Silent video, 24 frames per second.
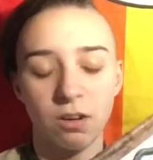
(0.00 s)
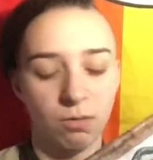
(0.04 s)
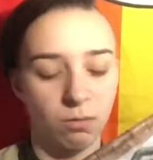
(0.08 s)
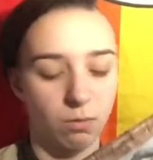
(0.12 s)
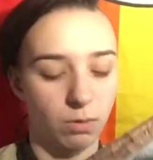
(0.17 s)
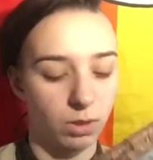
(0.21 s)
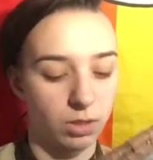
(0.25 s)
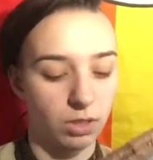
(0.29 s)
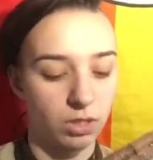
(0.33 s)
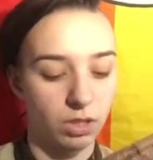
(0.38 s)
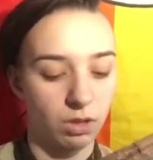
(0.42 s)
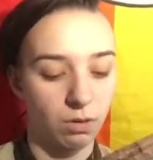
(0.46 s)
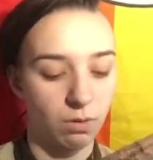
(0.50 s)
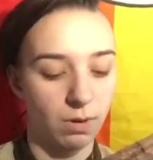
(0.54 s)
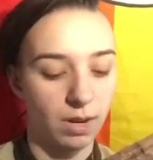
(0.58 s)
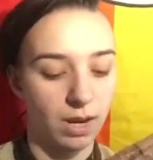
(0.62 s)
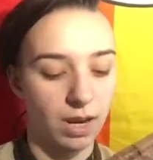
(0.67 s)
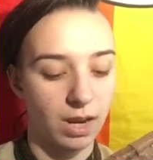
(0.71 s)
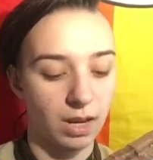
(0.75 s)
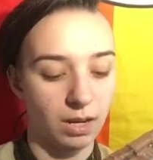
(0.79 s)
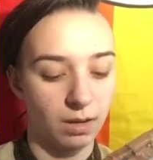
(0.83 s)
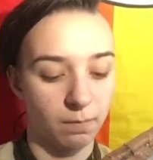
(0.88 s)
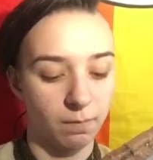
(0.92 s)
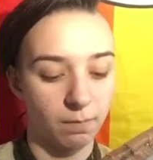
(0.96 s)
We're
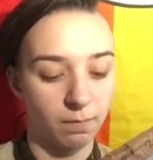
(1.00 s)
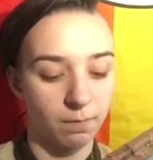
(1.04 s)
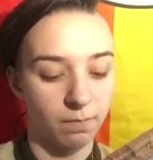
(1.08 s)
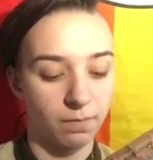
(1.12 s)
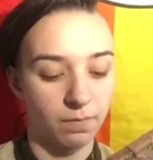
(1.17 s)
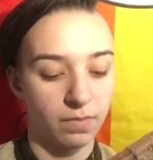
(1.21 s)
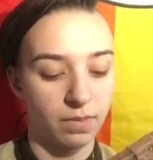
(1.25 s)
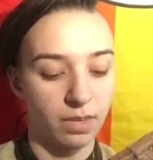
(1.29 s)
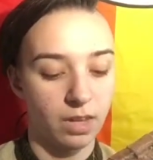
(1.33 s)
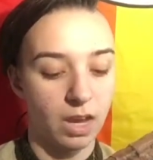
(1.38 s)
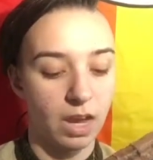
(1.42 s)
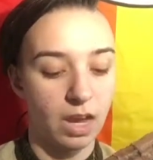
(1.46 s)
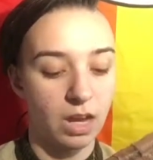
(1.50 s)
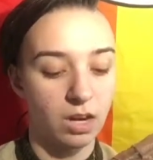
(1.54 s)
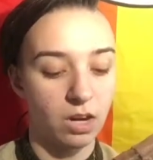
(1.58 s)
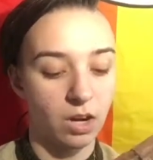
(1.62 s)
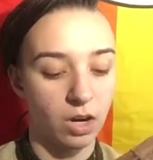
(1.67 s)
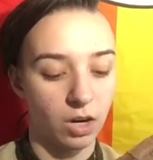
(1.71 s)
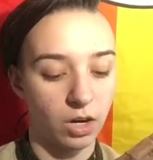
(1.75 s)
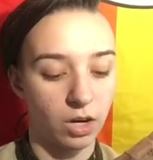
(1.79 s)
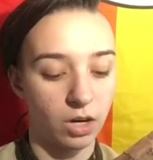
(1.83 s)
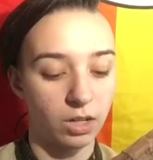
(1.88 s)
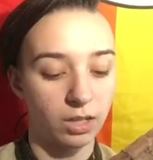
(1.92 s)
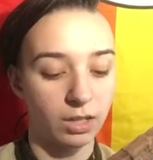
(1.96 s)
doing an
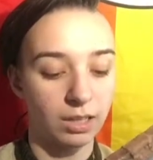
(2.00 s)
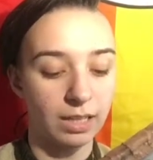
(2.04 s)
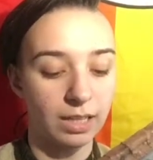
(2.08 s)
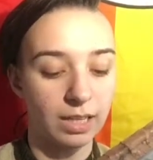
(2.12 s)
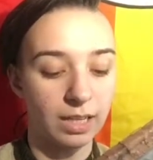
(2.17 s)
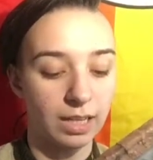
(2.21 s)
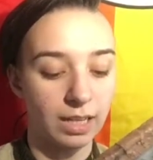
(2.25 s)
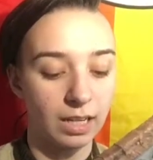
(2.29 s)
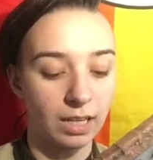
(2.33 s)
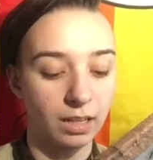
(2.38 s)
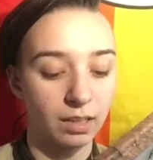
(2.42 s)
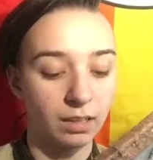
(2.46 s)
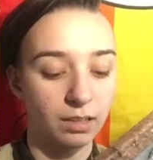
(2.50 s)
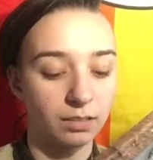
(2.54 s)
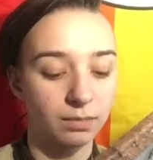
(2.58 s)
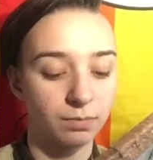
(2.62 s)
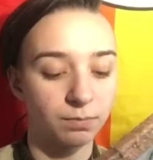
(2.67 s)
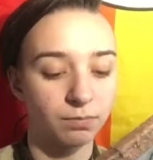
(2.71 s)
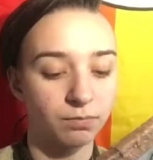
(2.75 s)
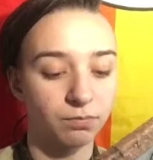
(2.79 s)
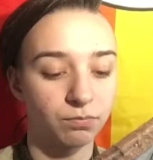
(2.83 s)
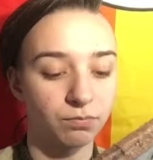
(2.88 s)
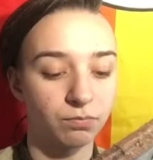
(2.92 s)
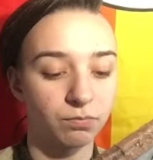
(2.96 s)
early
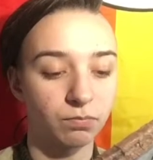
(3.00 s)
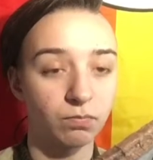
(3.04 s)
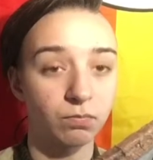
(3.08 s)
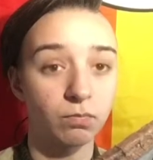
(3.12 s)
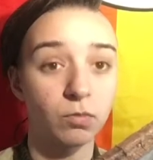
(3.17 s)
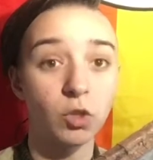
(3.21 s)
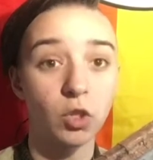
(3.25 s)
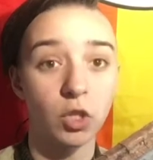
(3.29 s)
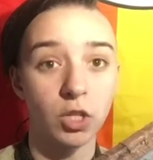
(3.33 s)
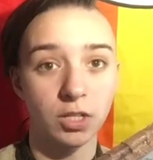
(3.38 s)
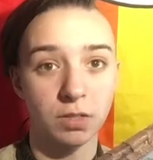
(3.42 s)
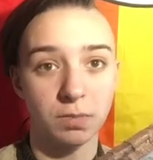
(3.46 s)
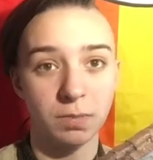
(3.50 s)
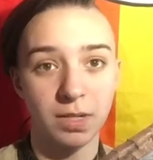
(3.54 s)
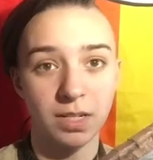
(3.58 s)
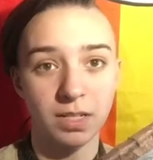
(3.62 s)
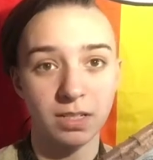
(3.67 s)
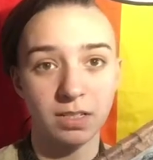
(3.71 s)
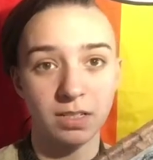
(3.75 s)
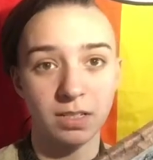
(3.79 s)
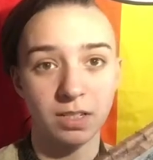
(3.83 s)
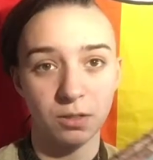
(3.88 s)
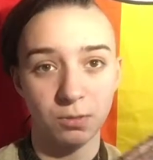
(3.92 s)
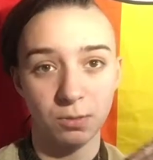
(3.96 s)

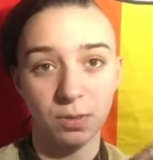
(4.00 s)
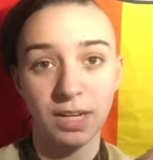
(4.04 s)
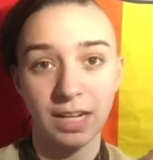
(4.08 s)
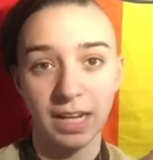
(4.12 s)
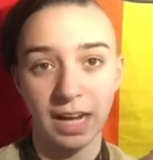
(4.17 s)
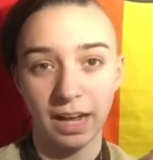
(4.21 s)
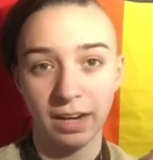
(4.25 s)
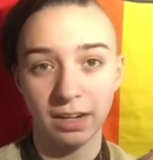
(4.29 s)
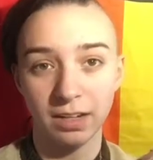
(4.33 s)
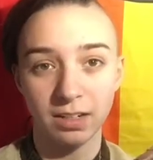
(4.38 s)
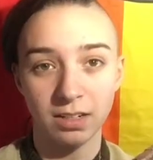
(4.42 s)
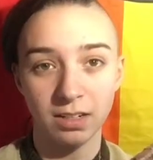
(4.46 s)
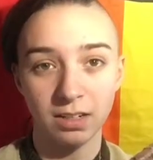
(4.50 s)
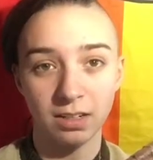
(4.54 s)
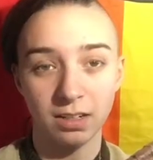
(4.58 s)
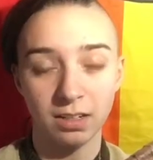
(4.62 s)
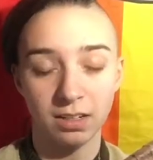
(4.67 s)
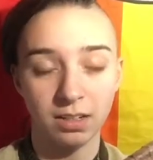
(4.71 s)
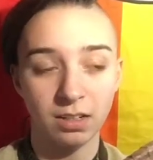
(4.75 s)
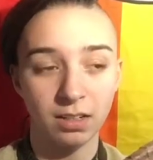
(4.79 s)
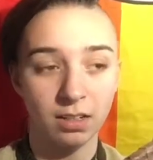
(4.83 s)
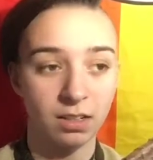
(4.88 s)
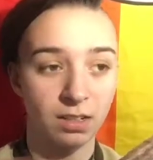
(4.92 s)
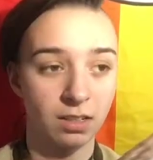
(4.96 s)
Christmas this weekend
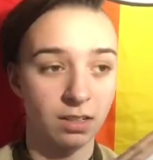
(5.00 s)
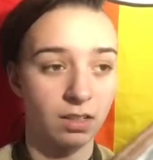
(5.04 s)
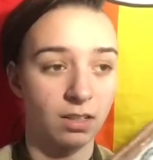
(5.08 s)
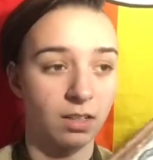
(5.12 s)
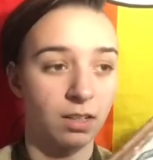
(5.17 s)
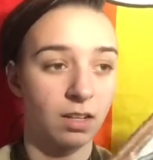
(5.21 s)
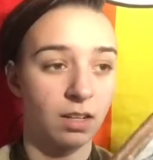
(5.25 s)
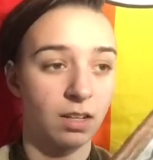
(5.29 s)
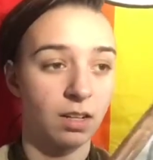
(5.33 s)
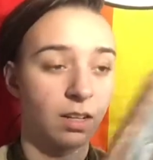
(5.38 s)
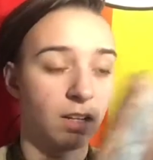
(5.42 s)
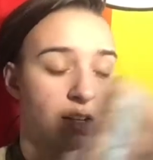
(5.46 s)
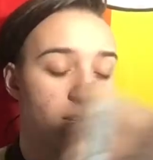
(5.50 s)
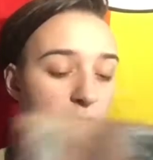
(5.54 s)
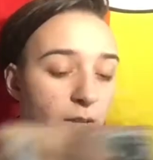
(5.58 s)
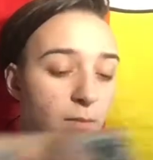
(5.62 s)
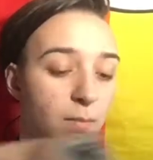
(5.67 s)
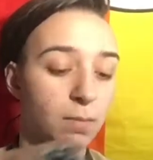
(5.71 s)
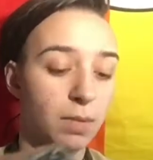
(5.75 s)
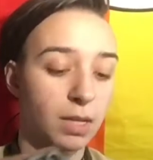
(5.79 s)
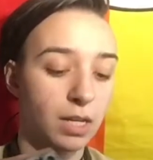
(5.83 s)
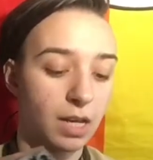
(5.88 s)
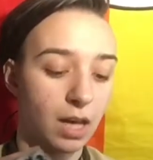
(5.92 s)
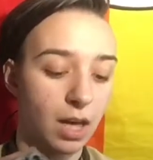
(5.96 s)

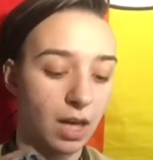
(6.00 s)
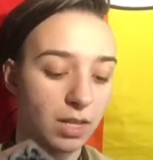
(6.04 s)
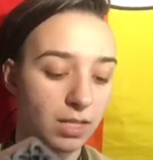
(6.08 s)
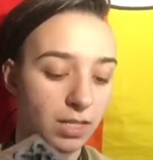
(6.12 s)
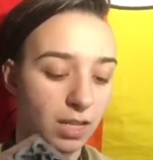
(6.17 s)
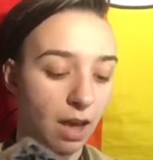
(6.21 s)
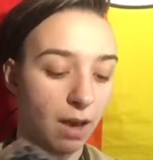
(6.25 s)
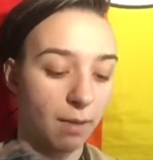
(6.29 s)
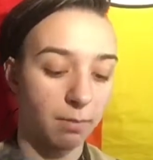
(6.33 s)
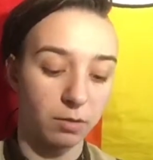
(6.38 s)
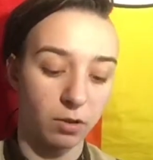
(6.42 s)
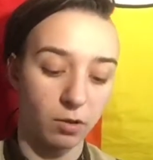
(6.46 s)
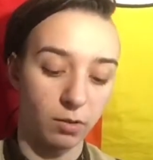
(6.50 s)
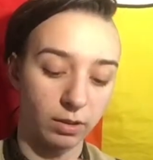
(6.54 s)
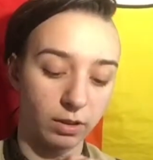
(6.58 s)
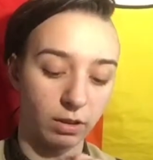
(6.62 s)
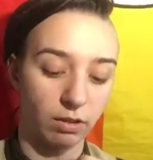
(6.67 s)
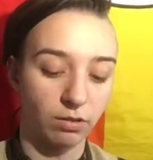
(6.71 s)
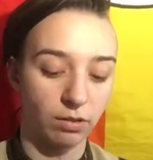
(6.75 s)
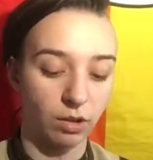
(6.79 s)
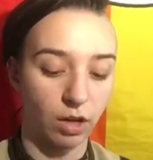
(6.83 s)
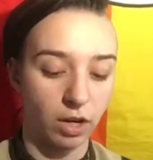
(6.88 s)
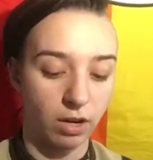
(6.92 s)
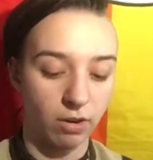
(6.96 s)
because I'm going to
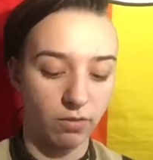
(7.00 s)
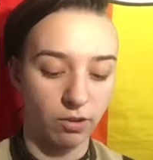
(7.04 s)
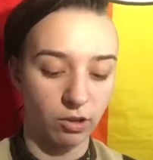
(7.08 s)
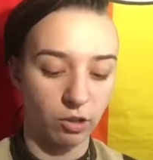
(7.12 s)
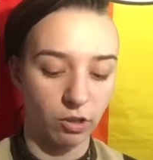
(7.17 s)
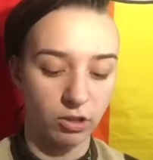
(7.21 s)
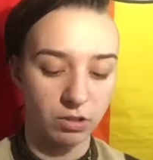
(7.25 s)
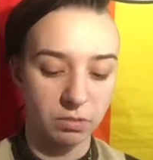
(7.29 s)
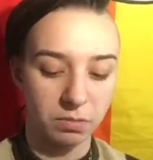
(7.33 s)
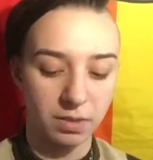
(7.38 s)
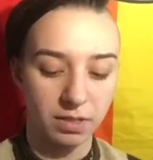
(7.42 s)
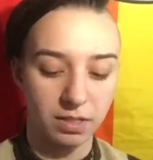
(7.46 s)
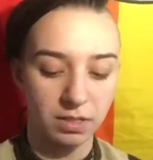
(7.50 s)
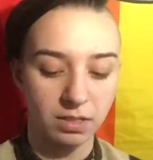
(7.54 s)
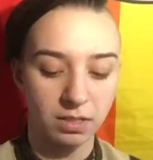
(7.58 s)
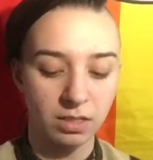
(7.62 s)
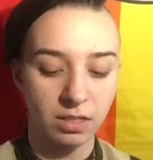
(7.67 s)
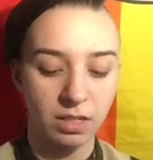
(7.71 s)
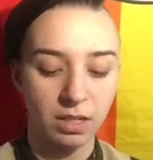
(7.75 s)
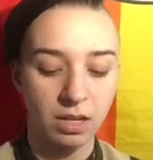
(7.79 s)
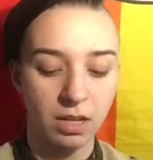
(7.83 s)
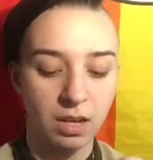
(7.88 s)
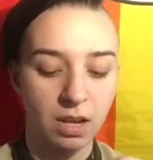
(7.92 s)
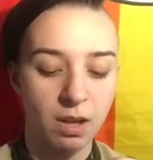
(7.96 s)
Florida for Christmas,
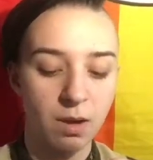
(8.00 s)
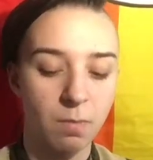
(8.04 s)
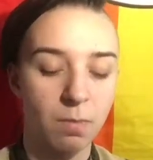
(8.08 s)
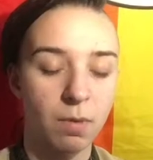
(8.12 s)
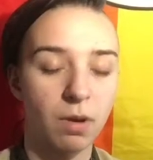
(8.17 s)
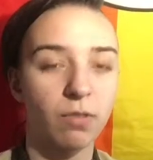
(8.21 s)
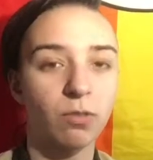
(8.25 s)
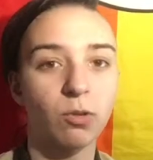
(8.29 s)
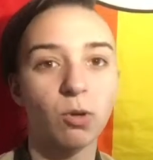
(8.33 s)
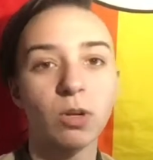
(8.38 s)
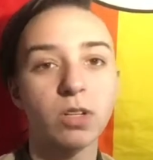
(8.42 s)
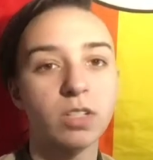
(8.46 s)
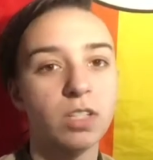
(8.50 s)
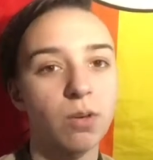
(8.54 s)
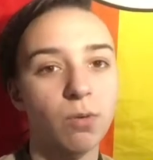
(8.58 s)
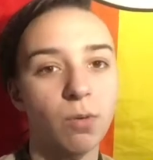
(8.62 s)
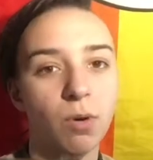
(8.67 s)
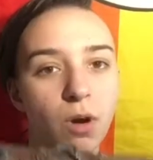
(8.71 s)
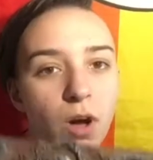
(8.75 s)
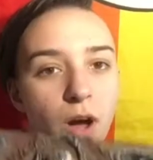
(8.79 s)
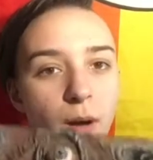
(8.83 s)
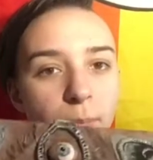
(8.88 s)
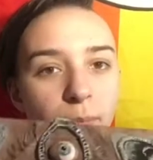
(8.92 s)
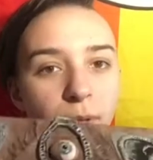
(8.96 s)
but of course I
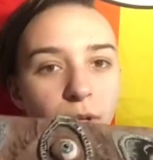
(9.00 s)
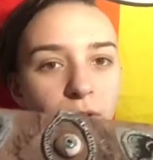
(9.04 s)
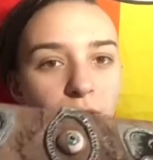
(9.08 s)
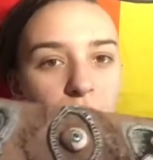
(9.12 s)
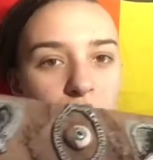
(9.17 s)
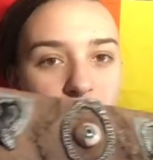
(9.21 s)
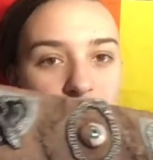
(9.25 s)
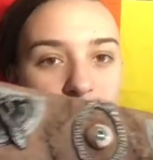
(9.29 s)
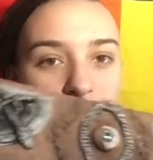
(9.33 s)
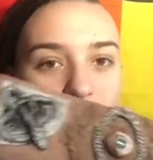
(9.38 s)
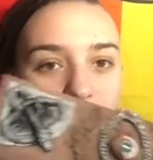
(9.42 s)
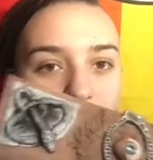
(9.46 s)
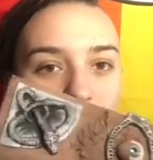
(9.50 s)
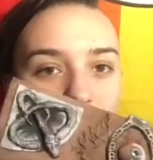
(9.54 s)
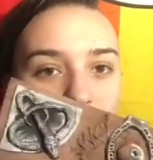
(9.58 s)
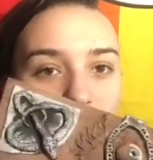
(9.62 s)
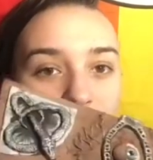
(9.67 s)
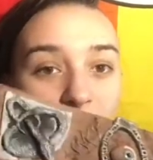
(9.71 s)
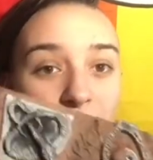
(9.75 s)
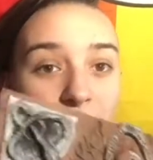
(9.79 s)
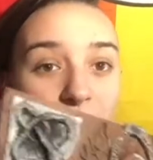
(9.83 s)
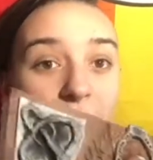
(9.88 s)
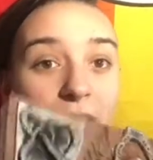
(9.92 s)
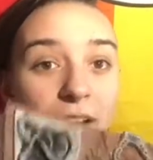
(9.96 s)
won't upload this video
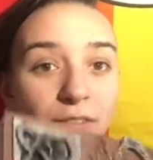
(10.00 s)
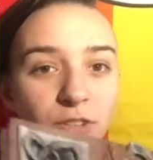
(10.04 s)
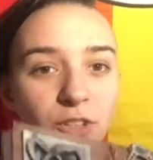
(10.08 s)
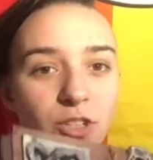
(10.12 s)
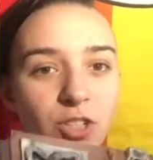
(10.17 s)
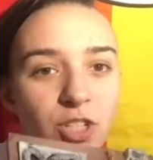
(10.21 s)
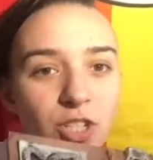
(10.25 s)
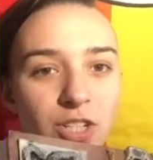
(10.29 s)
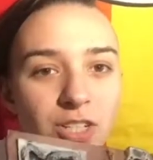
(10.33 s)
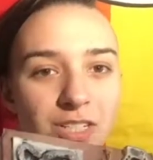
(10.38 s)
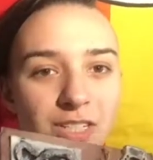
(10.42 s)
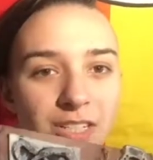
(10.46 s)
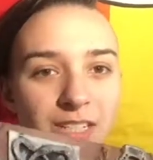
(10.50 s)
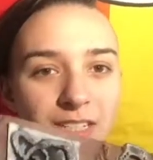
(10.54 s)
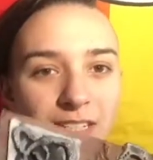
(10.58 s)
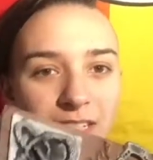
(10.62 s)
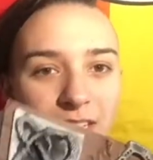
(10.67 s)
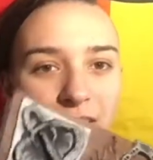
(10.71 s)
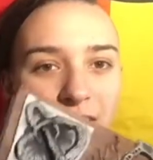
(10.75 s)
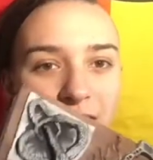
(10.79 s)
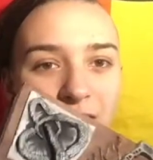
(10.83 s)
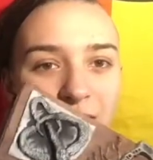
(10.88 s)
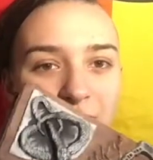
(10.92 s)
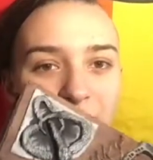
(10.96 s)
until after she sees
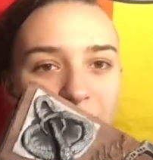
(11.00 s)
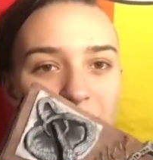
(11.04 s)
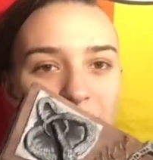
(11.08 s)
this,